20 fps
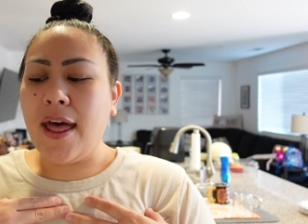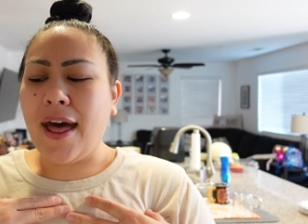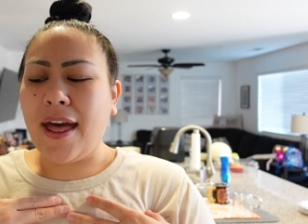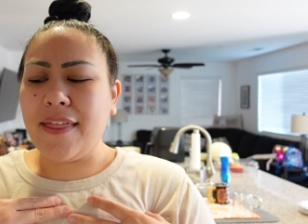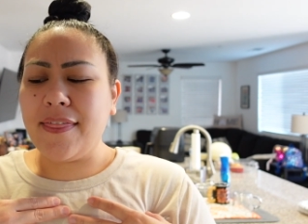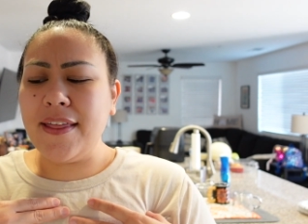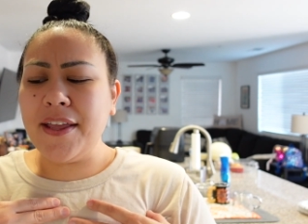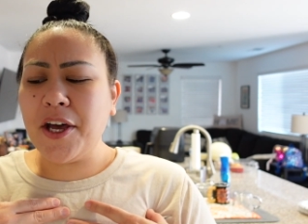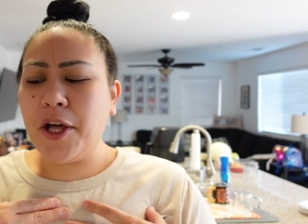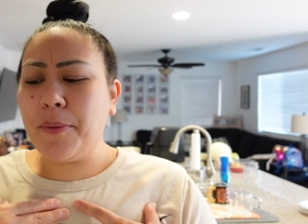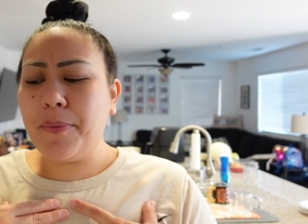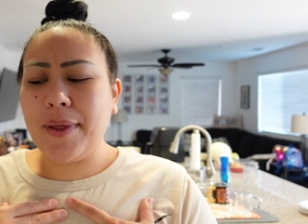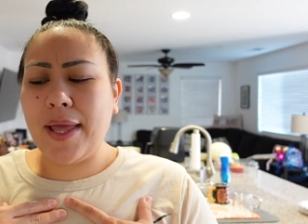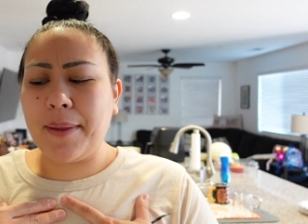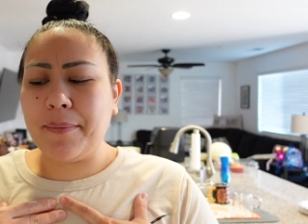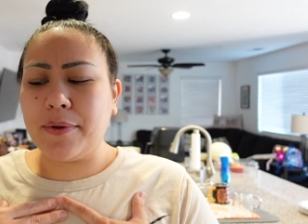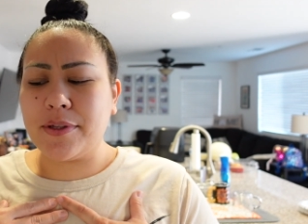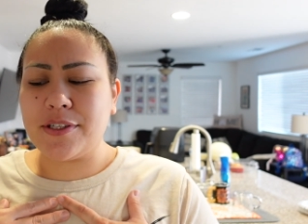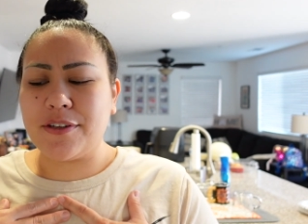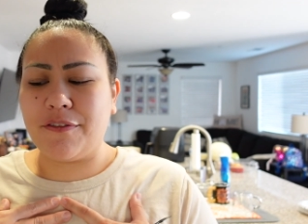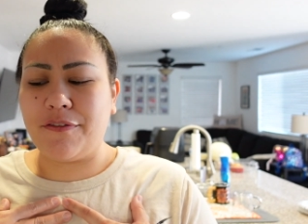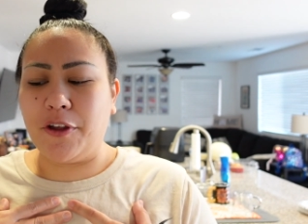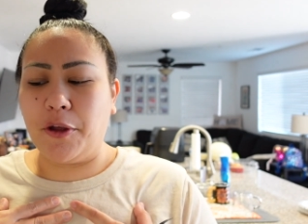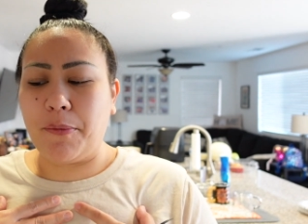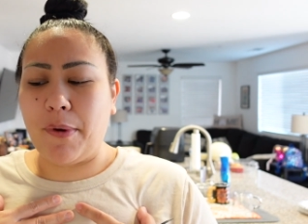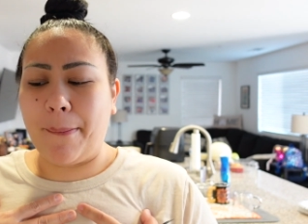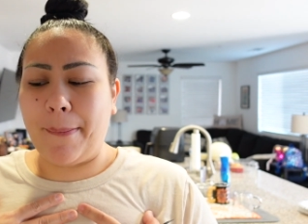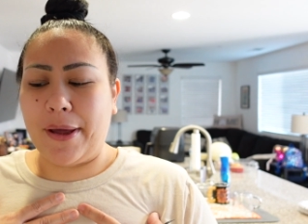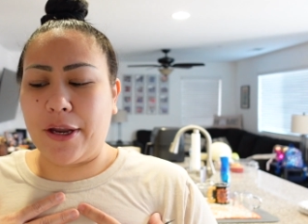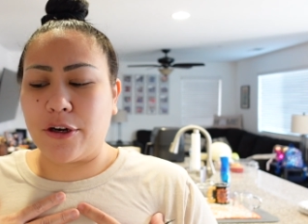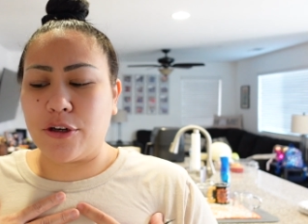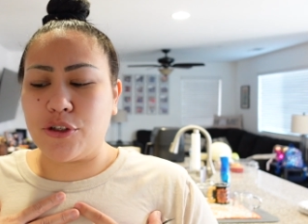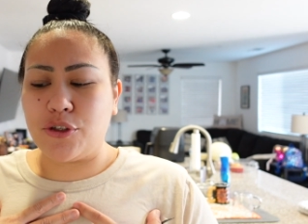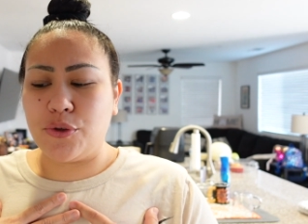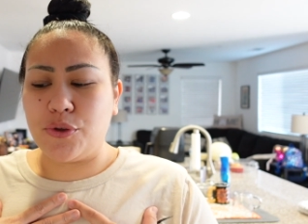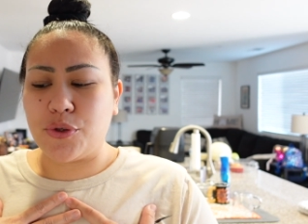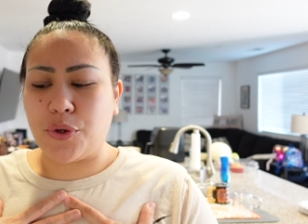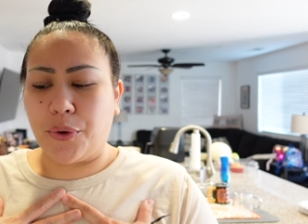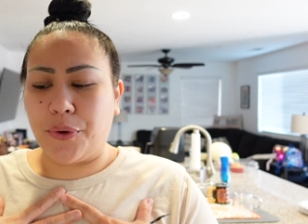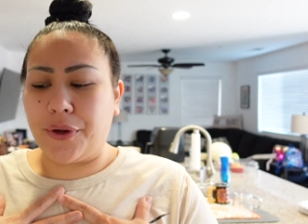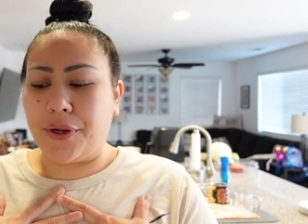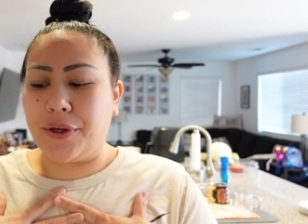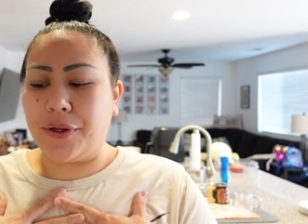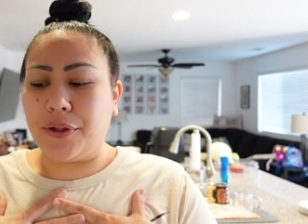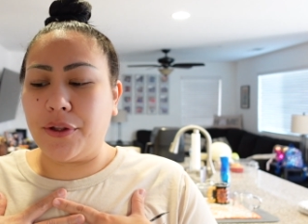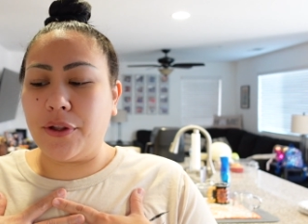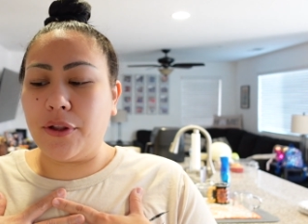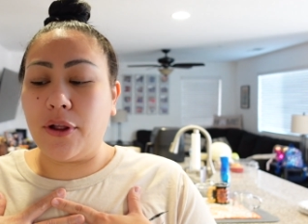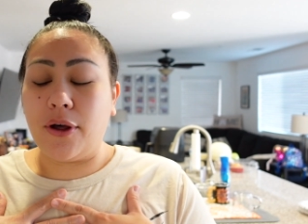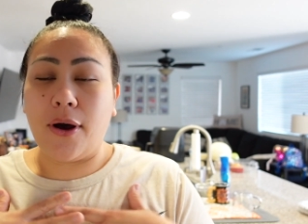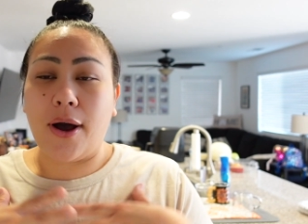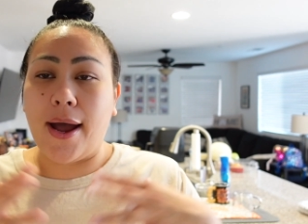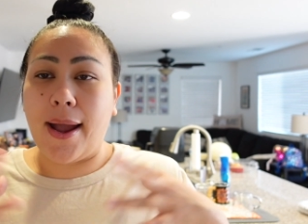I think I'll be able to film a better tutorial.